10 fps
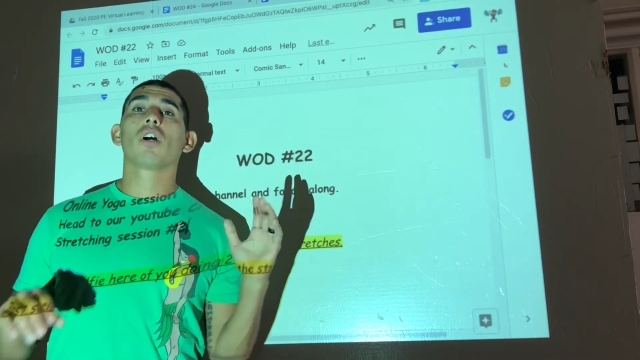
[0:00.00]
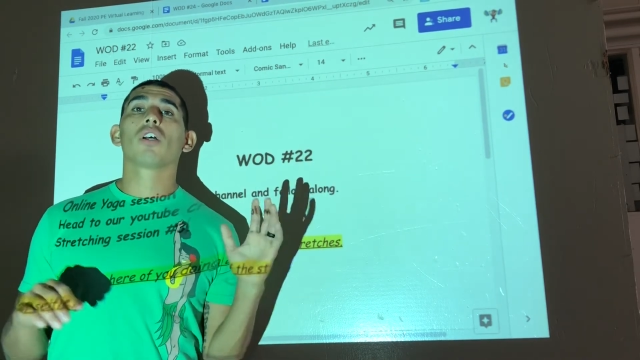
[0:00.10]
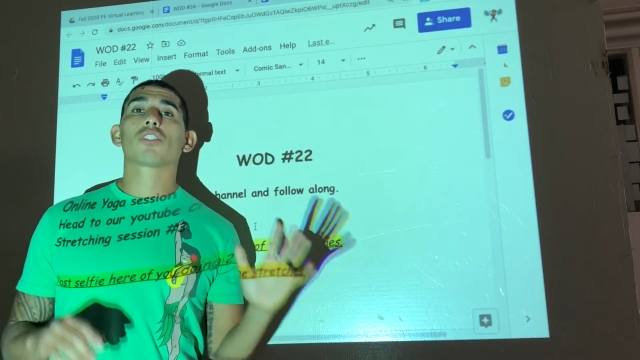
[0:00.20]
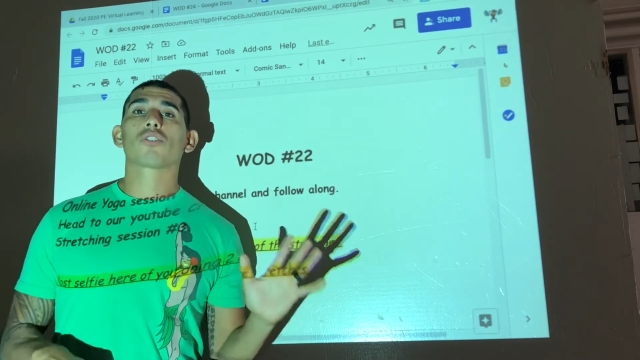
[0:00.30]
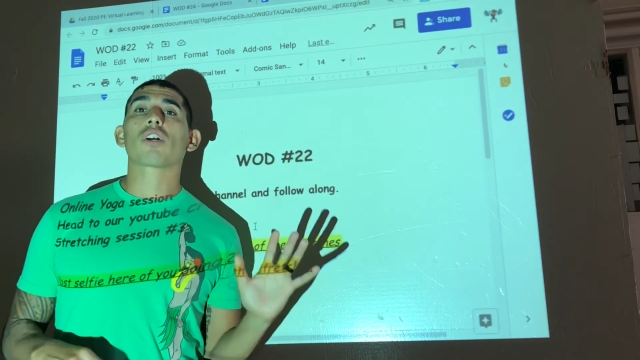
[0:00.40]

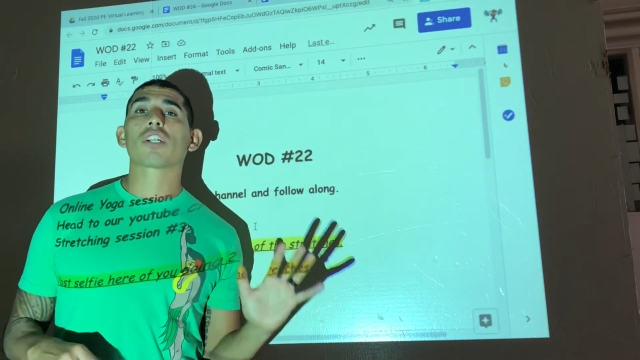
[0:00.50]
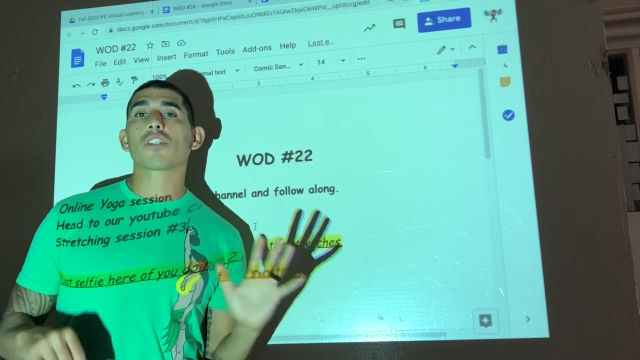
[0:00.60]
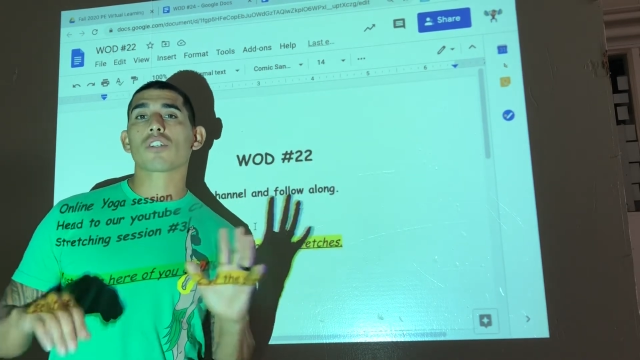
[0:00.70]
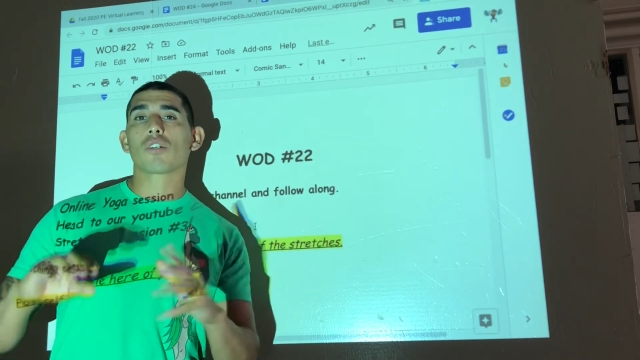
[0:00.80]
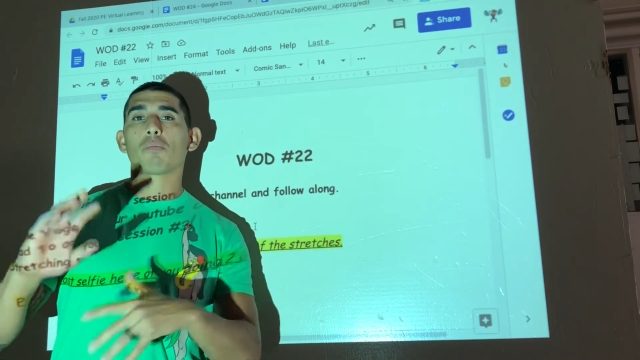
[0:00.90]
Stretching
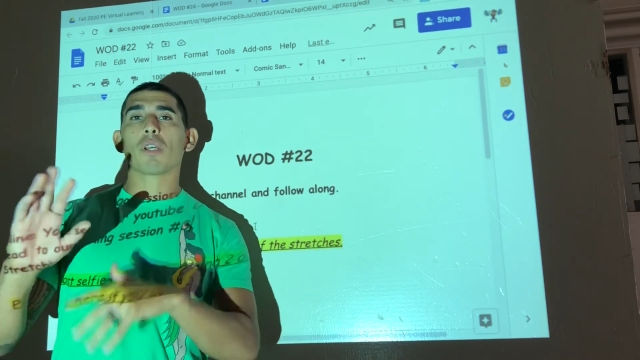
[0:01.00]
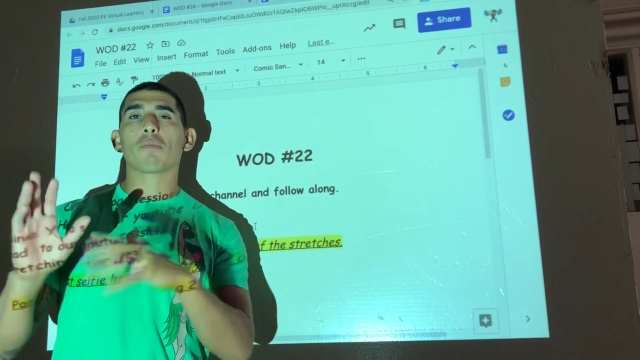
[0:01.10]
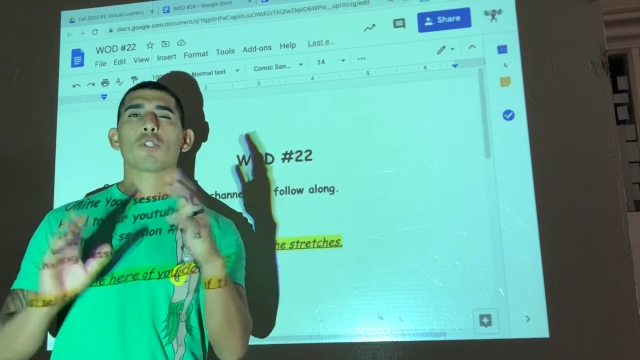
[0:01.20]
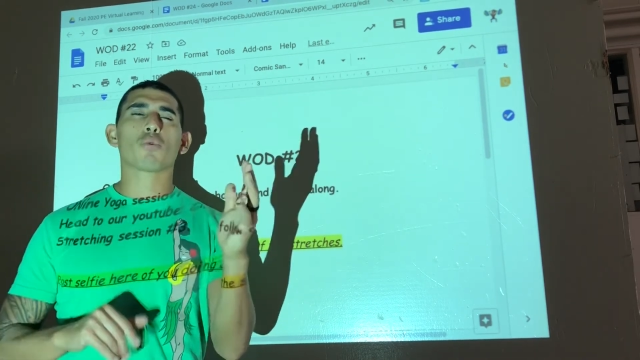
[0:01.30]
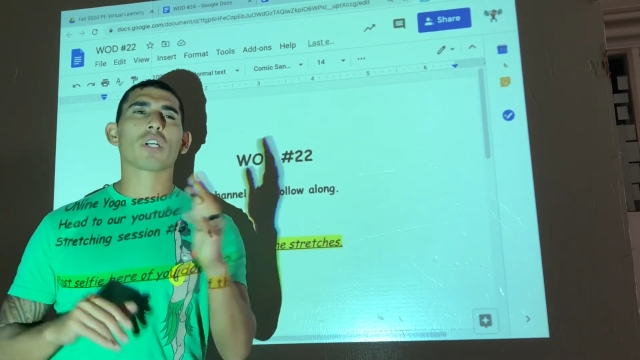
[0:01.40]
should be
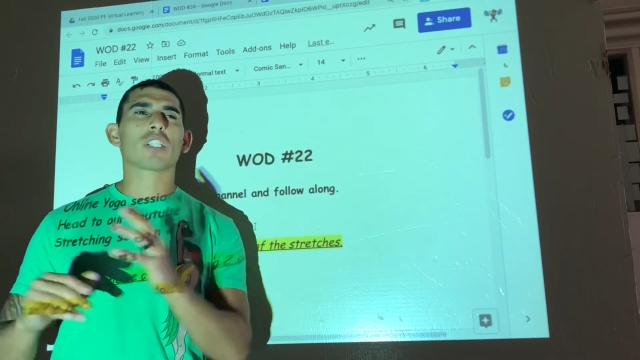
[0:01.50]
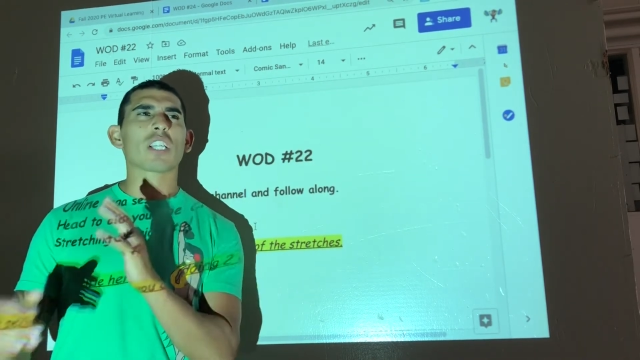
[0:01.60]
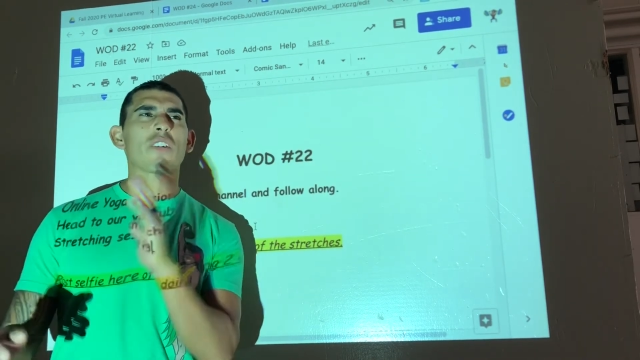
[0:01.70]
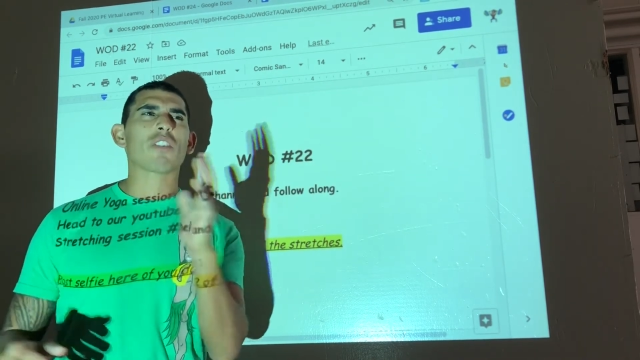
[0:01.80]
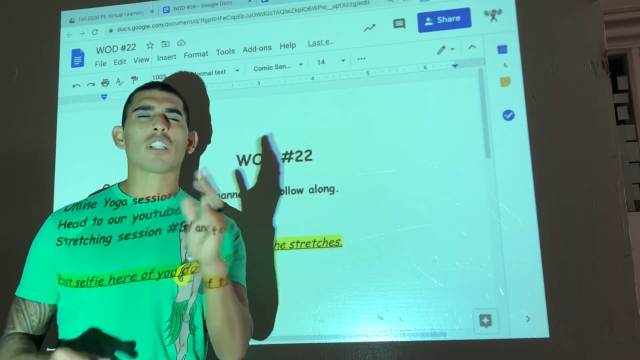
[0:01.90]
between
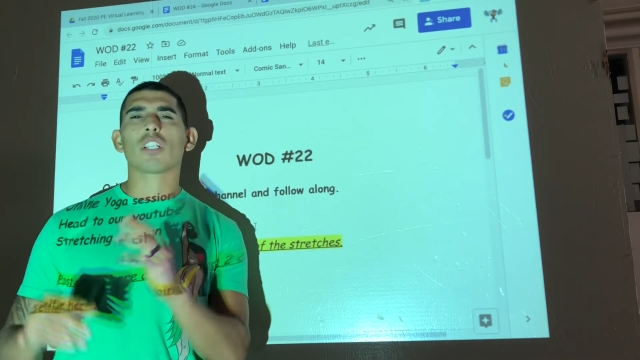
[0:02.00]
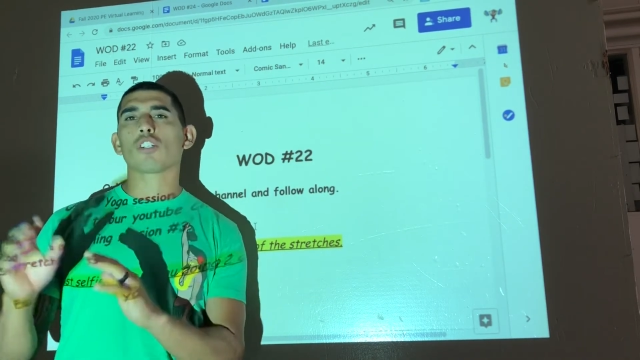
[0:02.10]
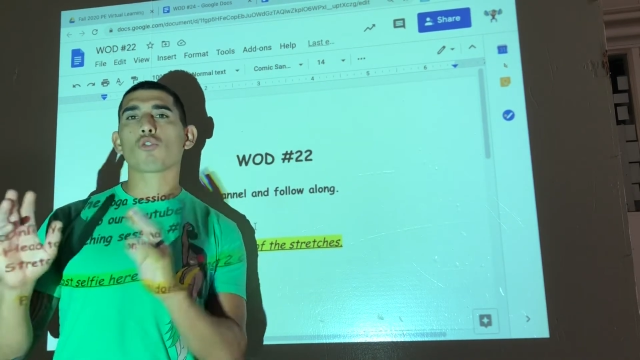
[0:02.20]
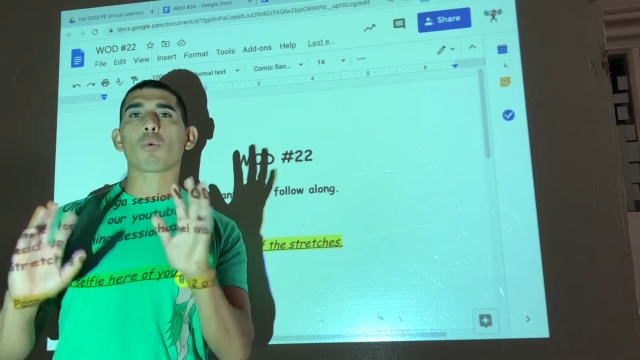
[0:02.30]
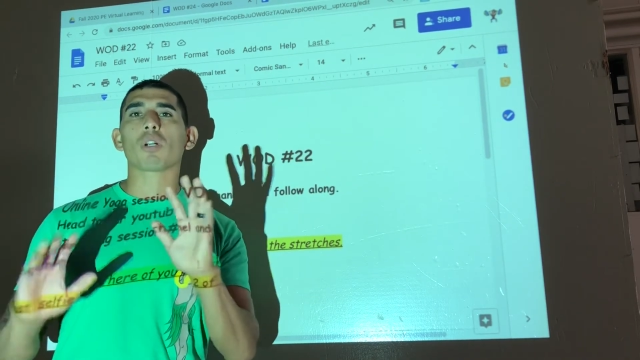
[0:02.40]
17 to
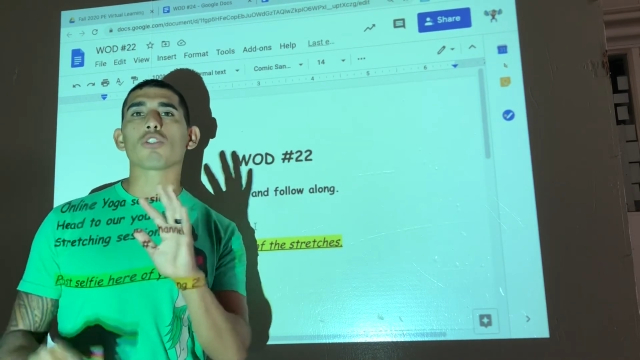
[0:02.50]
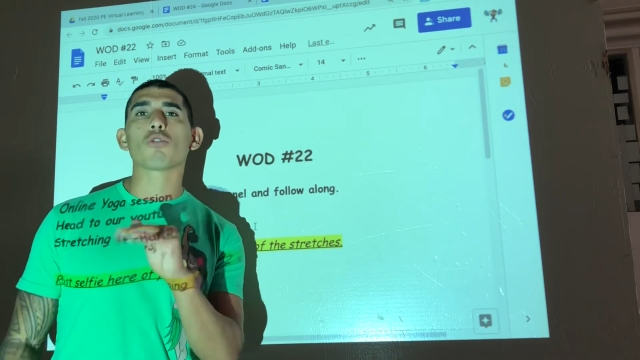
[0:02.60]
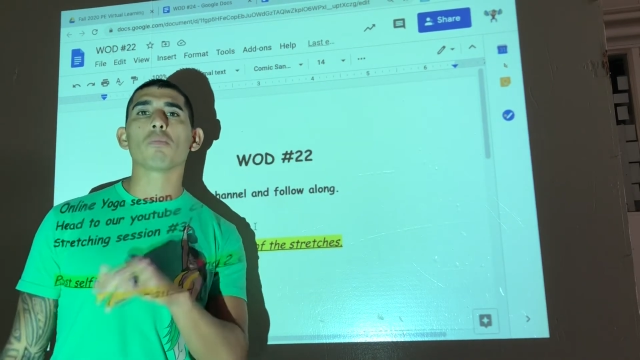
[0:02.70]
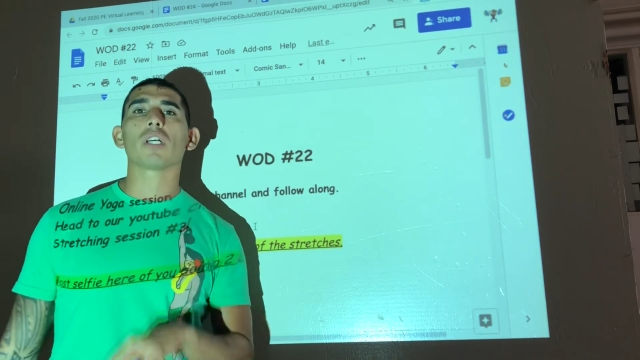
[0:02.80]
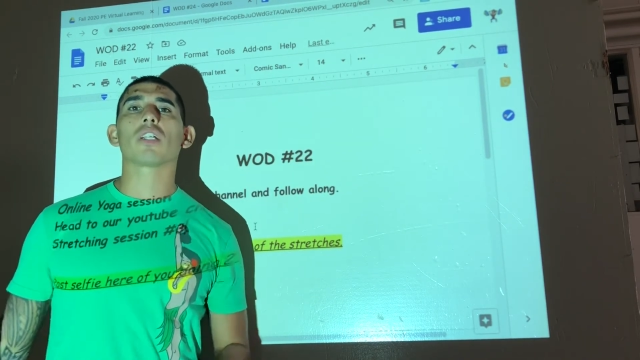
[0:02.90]
22
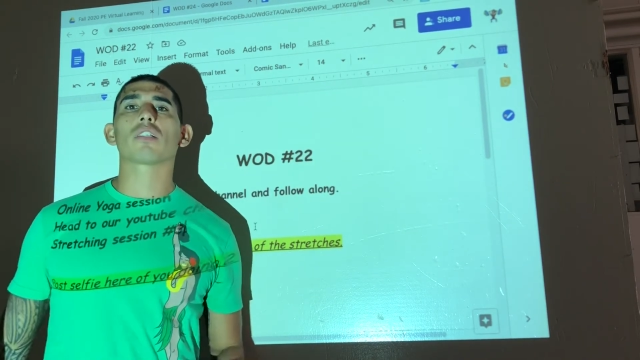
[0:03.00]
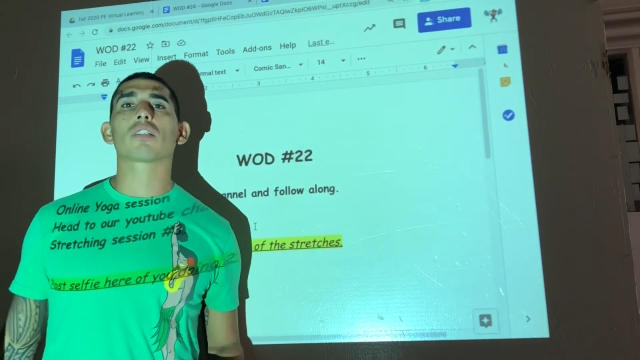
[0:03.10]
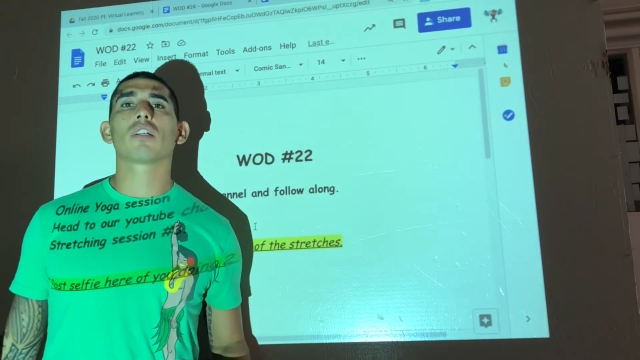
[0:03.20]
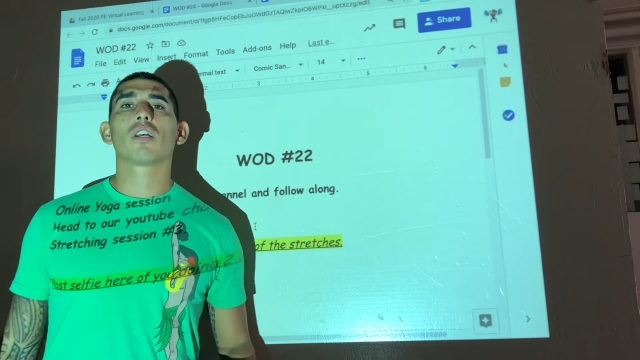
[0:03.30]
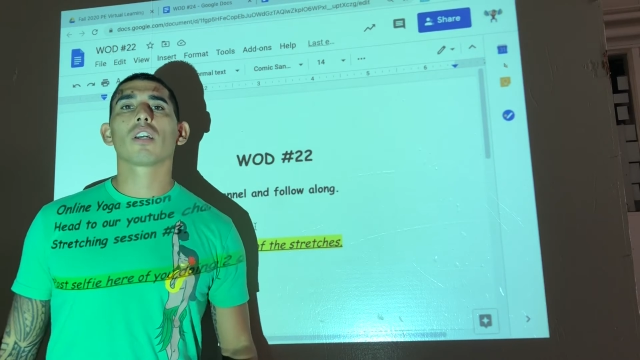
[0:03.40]
minutes,
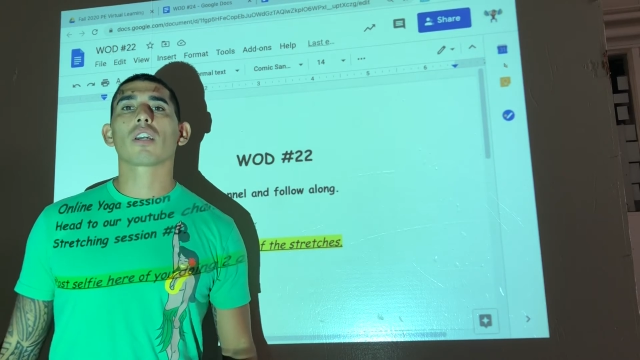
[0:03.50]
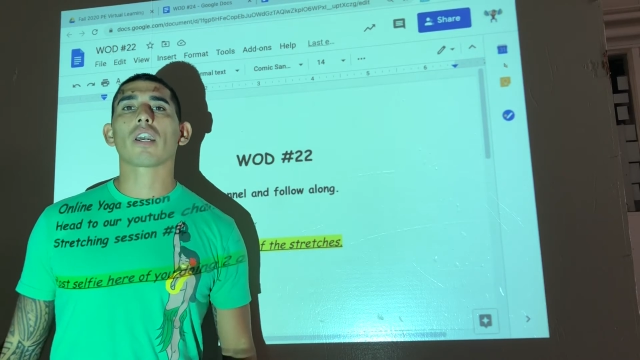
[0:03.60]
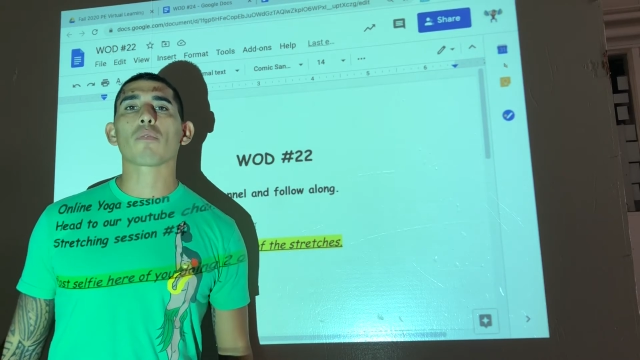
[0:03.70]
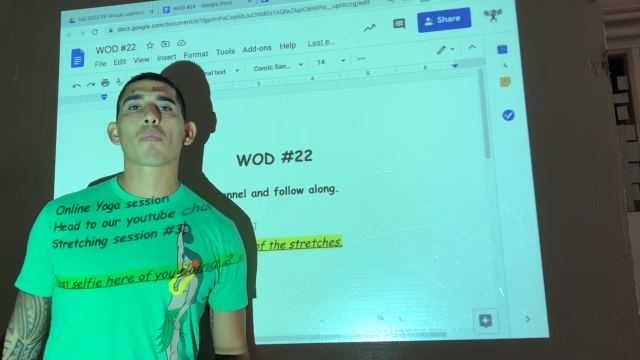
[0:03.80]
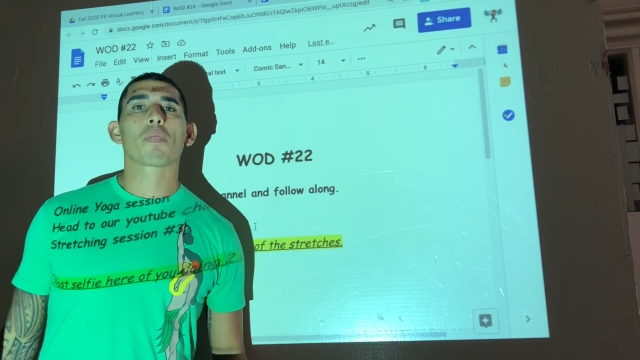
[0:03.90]
okay?